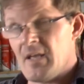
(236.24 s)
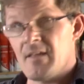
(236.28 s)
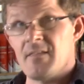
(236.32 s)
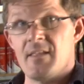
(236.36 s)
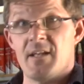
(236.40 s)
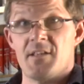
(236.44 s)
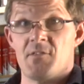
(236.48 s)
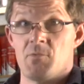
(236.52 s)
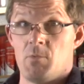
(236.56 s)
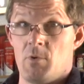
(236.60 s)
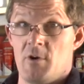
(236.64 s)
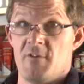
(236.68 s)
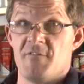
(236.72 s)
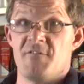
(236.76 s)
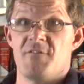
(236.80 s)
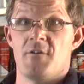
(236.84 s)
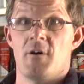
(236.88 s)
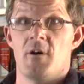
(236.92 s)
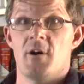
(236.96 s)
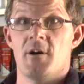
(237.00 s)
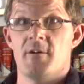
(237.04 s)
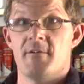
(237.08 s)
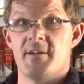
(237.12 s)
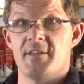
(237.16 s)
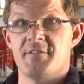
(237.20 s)
That's why
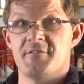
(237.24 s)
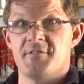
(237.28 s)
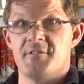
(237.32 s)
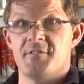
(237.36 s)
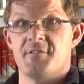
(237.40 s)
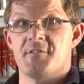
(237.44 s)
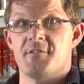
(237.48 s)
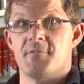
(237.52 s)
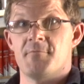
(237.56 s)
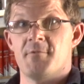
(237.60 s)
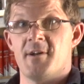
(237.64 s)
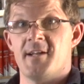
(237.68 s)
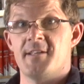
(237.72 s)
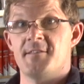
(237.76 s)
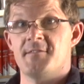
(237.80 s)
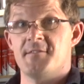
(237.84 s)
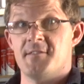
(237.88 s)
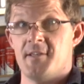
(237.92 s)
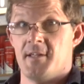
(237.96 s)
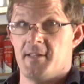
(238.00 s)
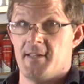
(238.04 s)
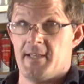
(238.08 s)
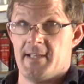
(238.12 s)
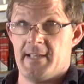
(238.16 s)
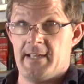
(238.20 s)
fire engines are red,
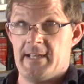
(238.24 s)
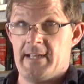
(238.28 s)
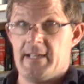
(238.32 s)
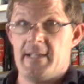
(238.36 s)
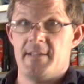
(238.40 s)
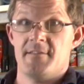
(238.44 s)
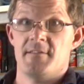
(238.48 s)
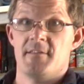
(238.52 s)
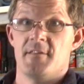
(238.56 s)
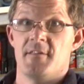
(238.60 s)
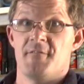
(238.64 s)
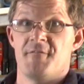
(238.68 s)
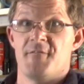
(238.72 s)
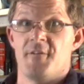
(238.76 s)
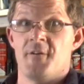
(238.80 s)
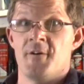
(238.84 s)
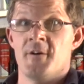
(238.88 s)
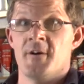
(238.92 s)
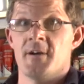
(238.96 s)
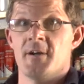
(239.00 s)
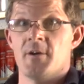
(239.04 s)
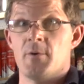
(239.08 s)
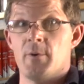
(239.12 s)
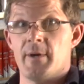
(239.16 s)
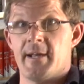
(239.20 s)
so they can get to the
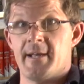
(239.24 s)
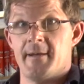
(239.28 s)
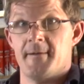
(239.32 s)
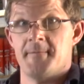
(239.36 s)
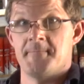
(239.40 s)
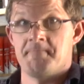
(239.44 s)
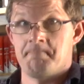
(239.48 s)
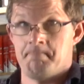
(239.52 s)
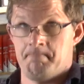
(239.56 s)
fire quicker.